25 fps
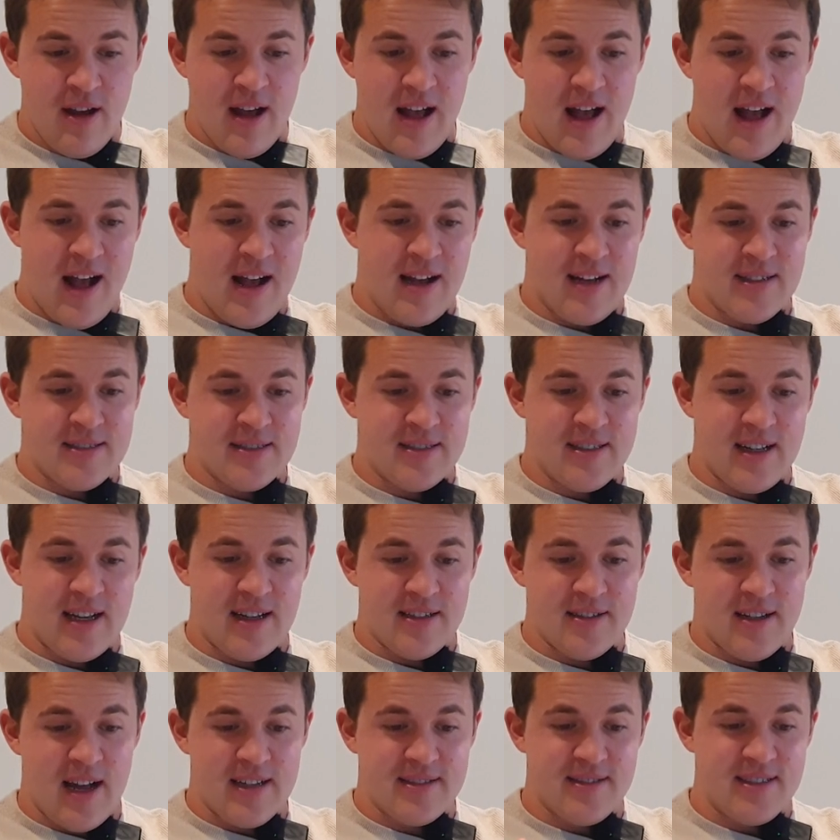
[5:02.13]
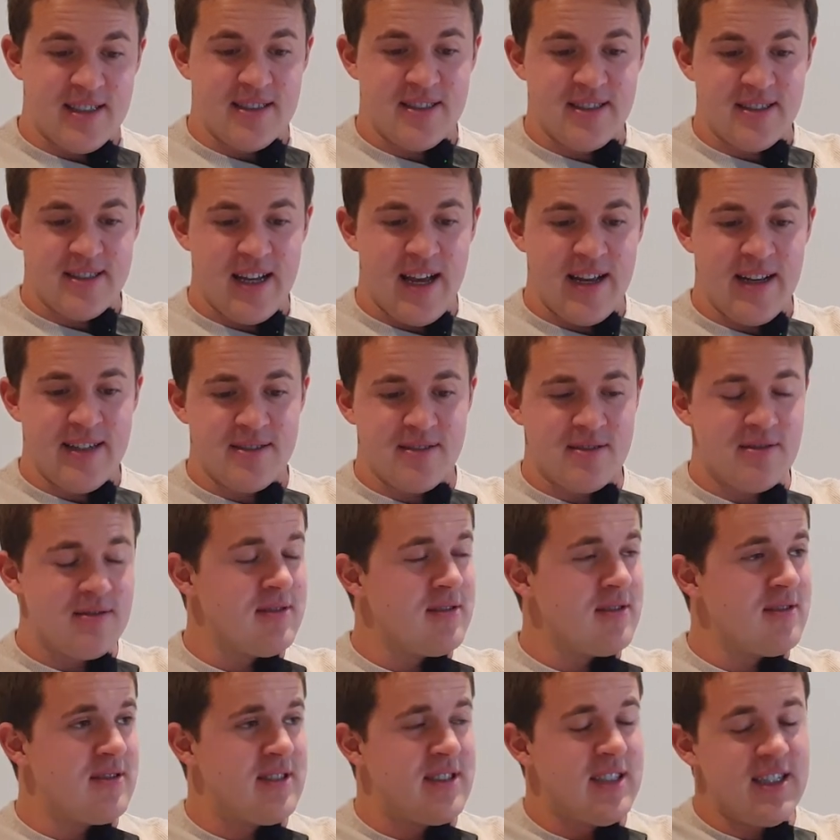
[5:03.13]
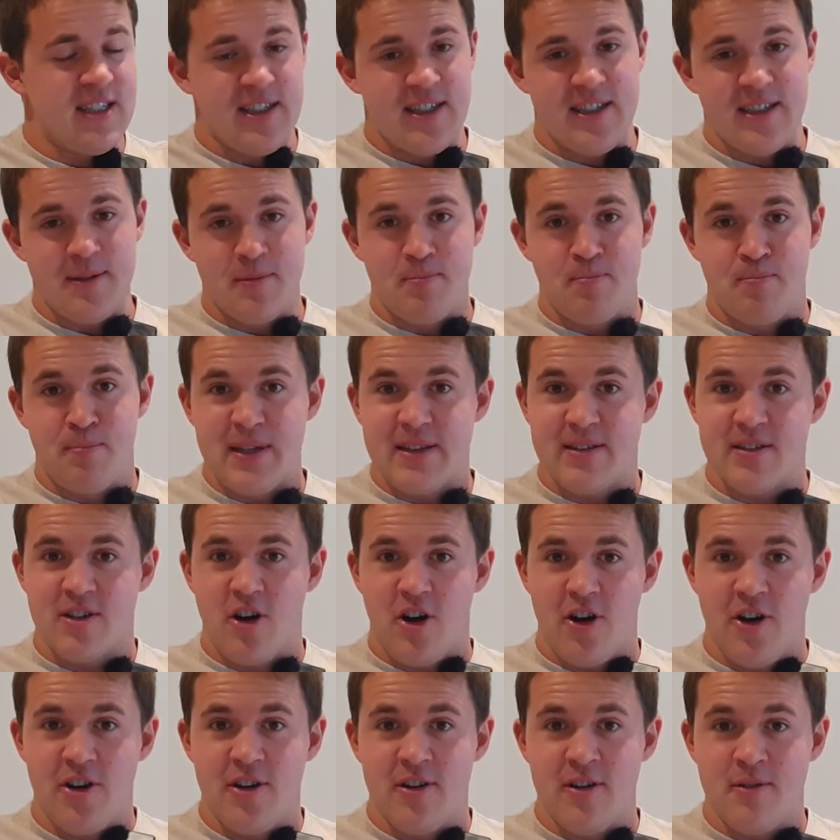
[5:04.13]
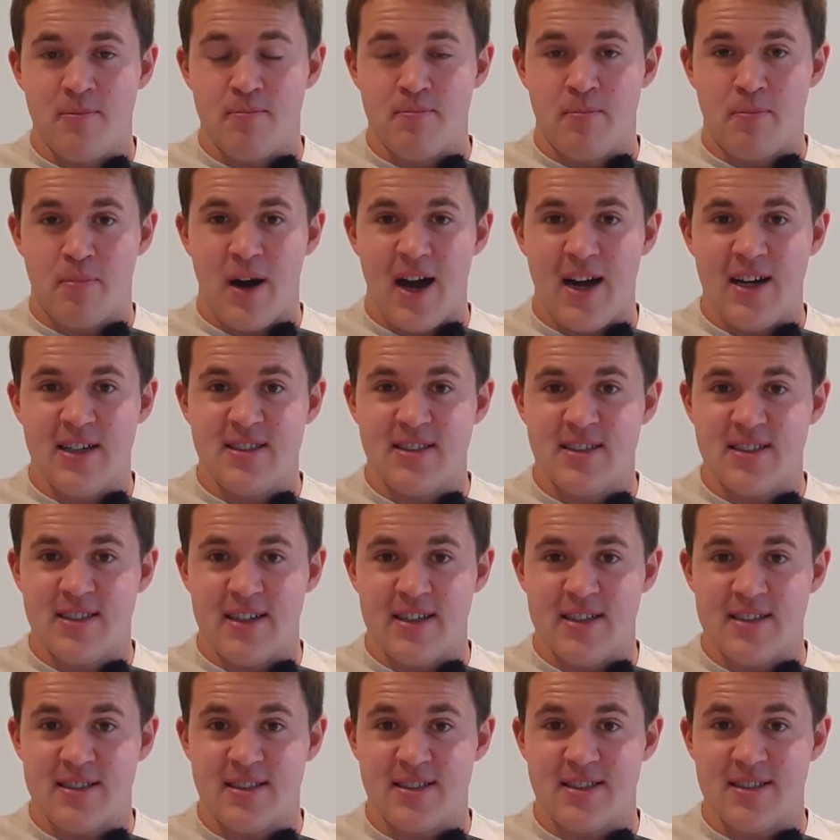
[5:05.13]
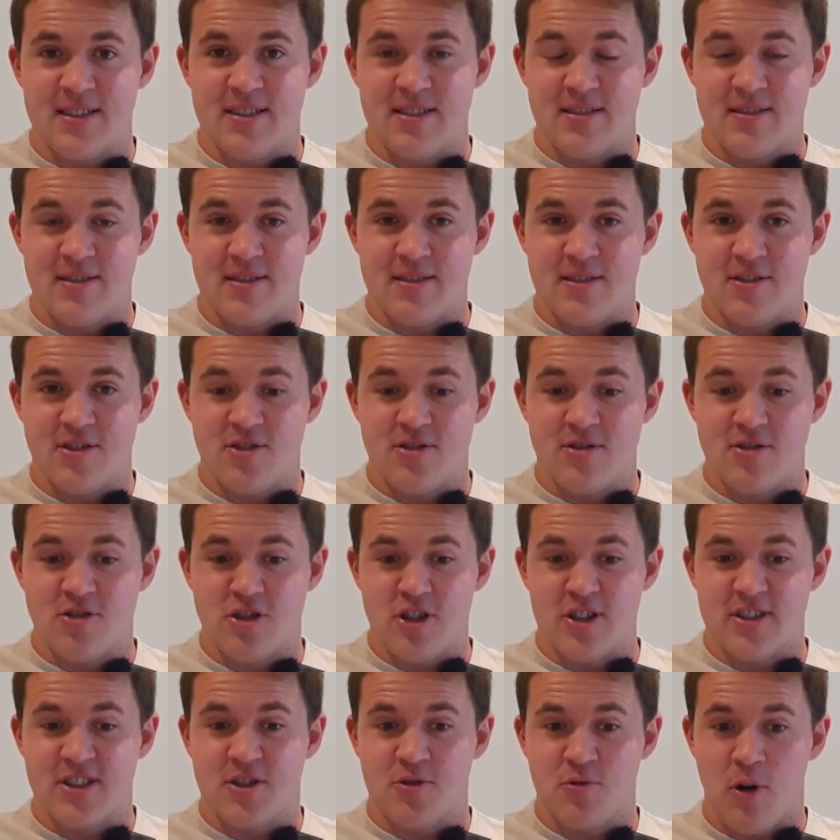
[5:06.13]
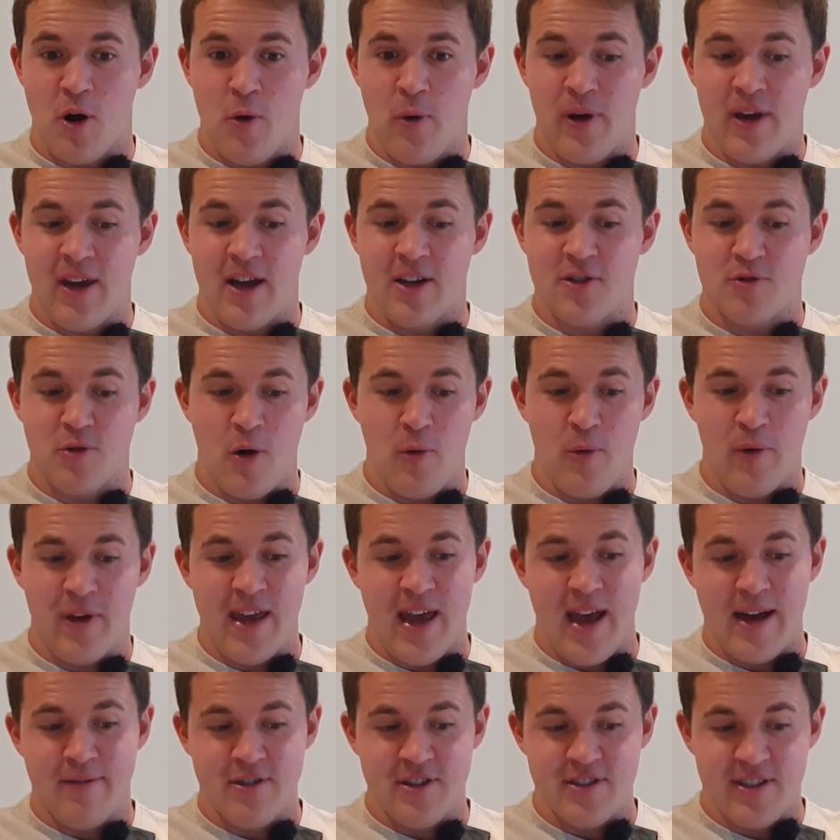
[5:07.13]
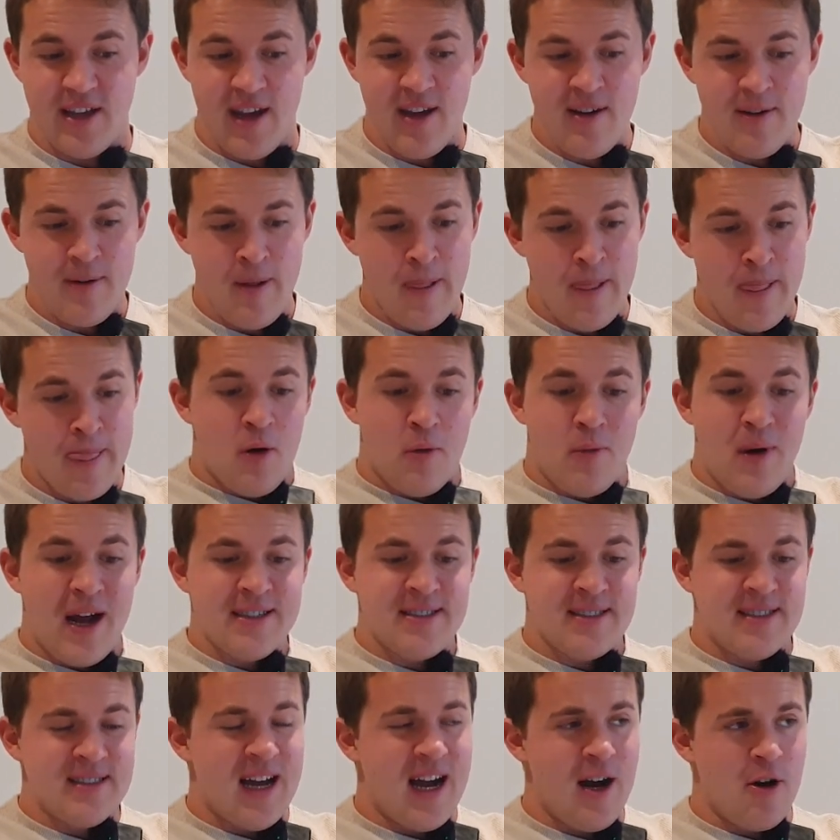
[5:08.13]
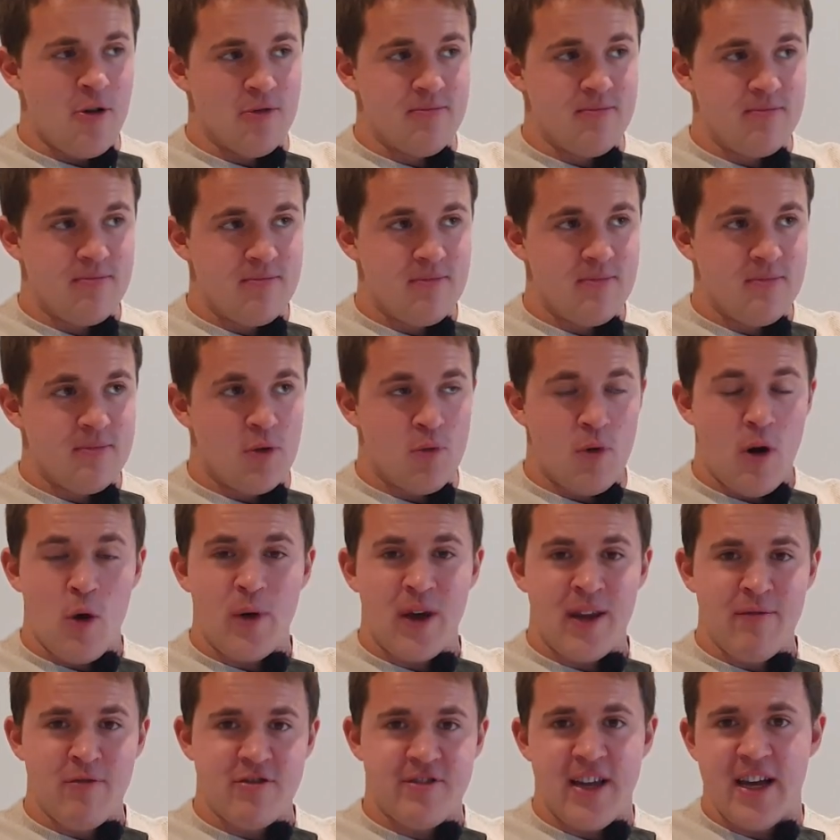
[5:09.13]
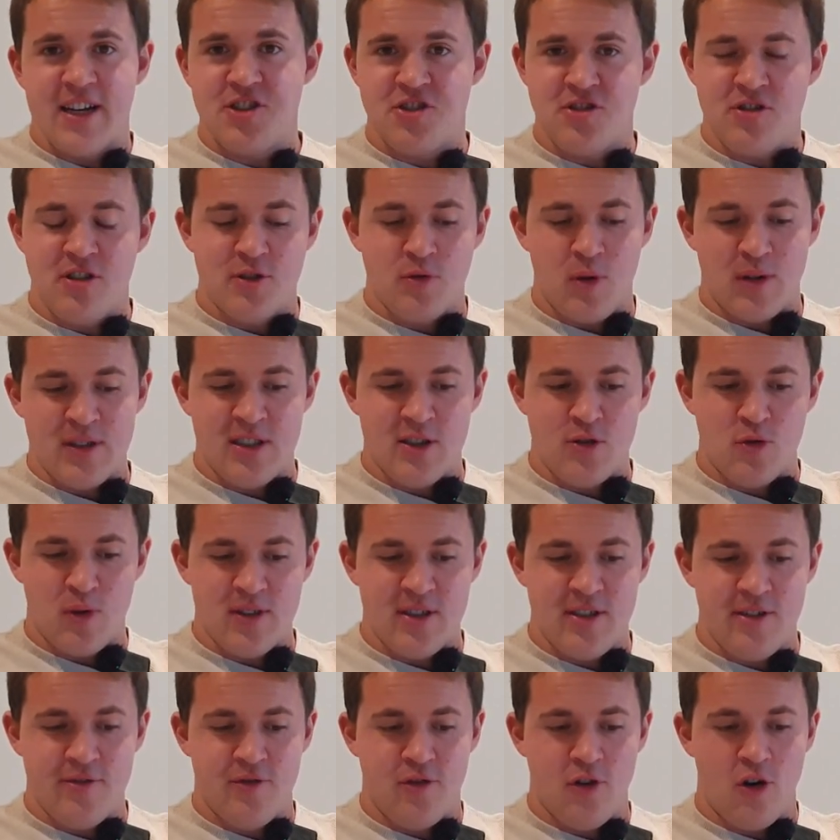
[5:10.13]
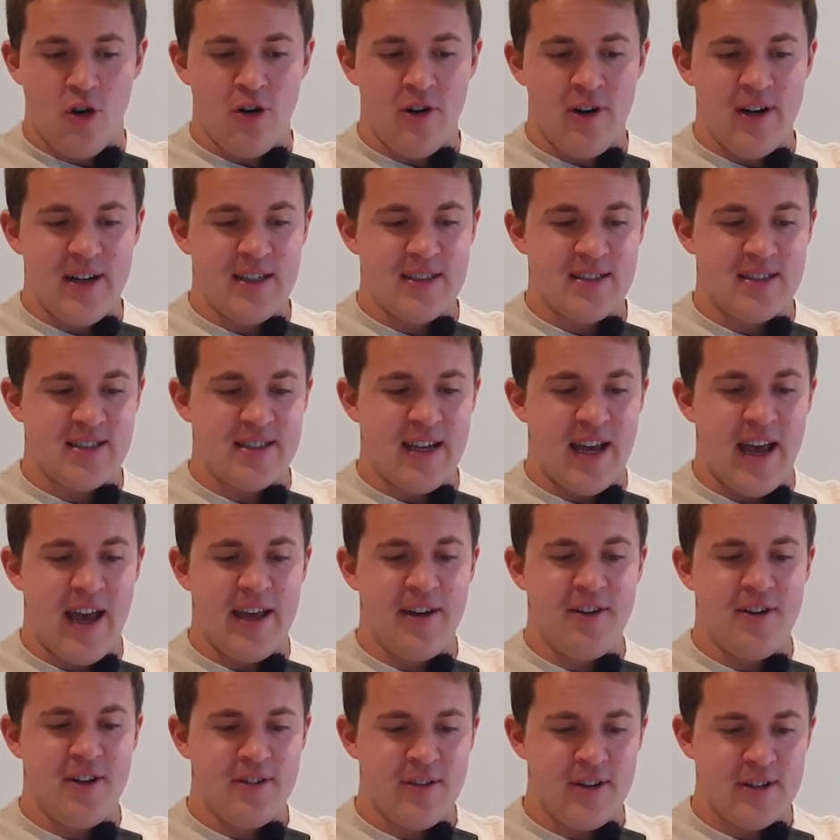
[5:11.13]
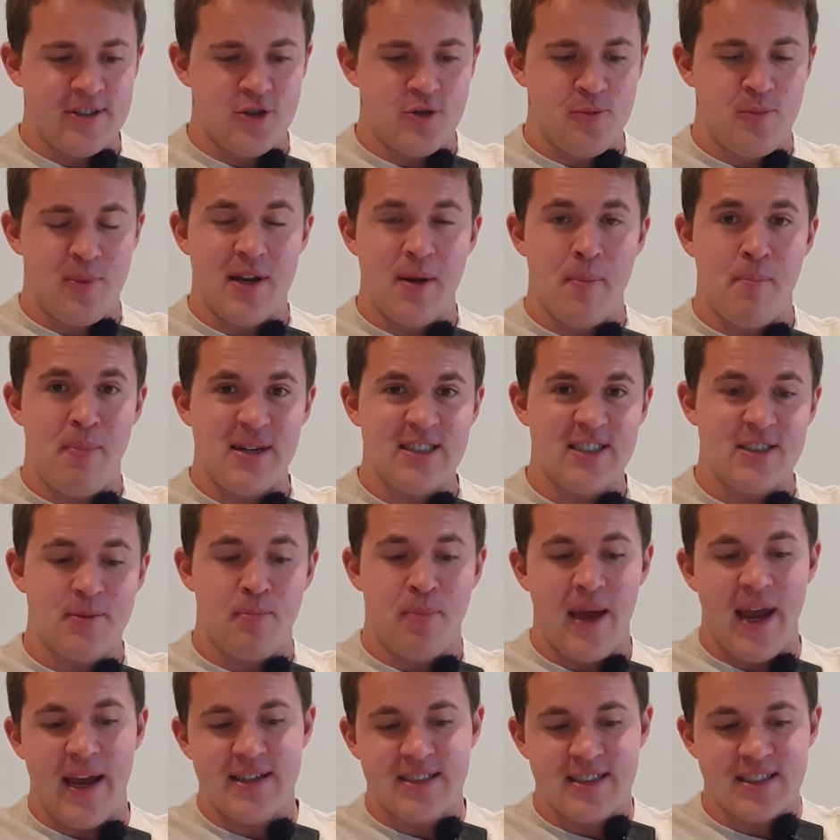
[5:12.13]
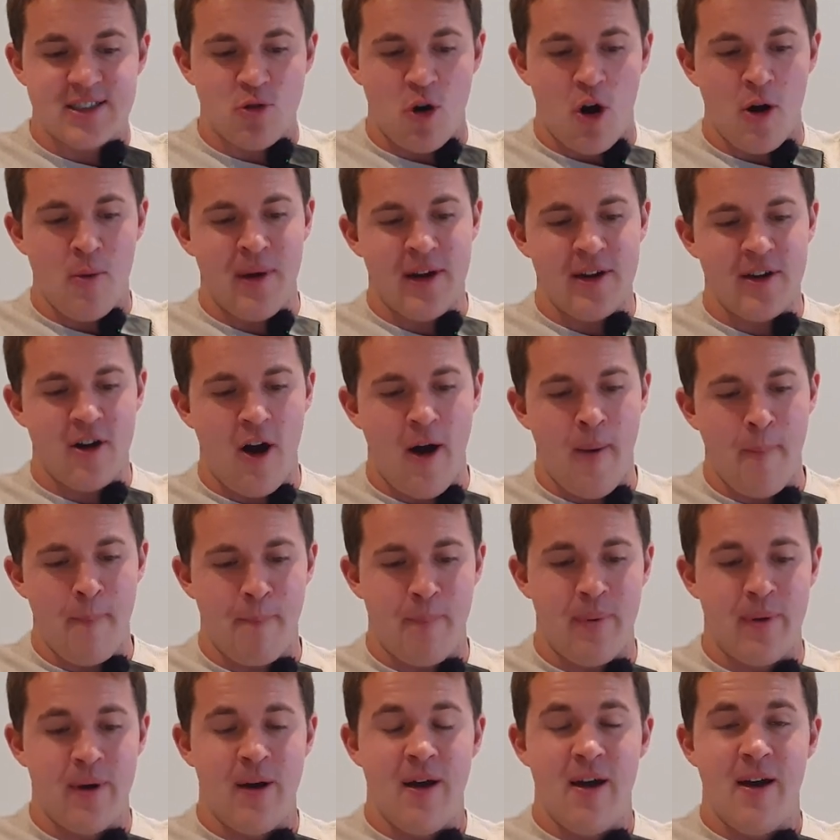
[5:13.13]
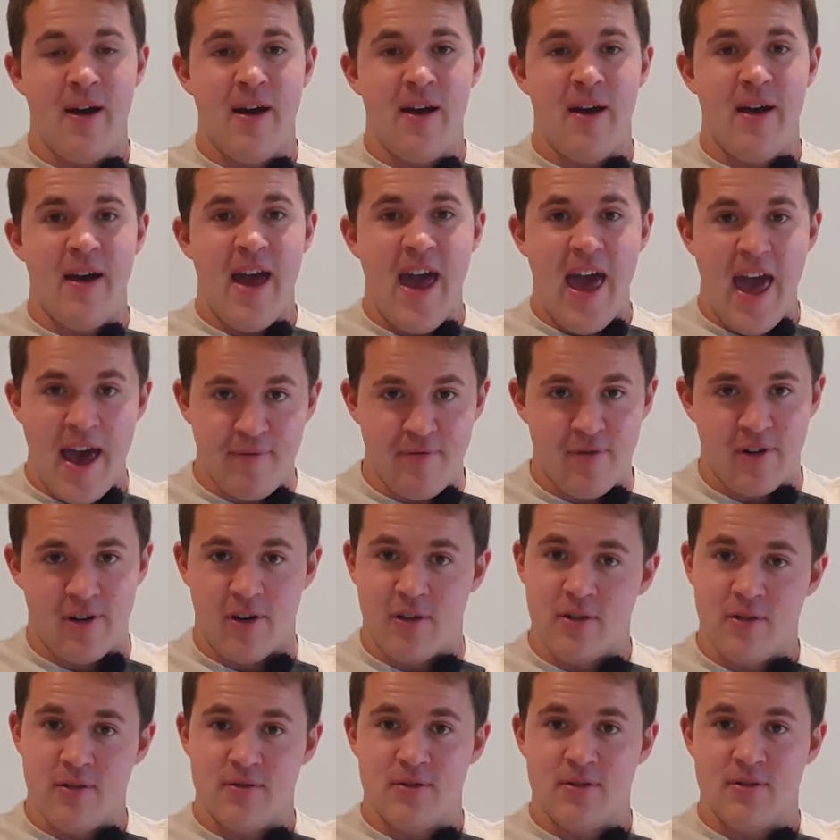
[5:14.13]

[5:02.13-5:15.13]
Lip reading: and at this date, the Bitcoin price is just growing and growing every day. Right now, Rogue Invitational 2024 is headed to be the best paid strongman comp ever,